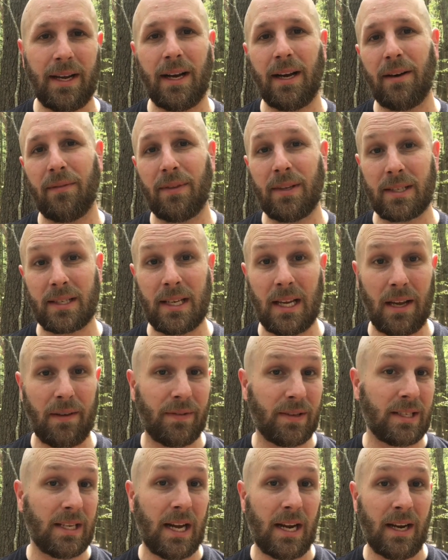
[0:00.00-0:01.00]
of this knife
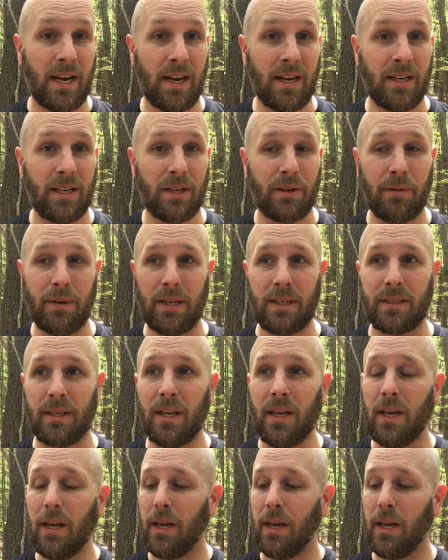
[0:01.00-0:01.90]
is not ninety degrees.